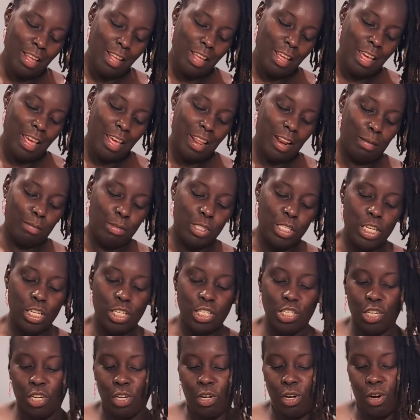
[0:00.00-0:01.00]
And I'm
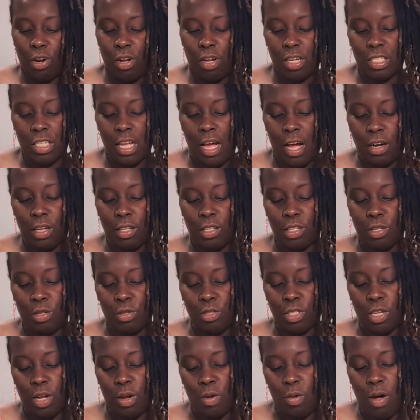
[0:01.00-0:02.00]
teaching the girls how to do
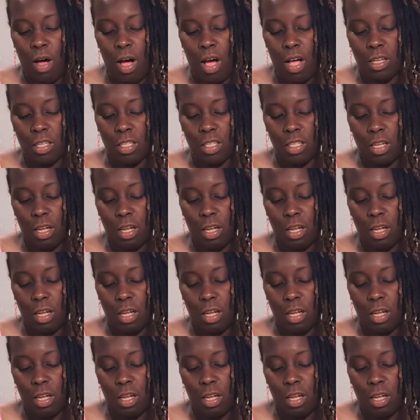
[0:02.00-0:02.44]
so also.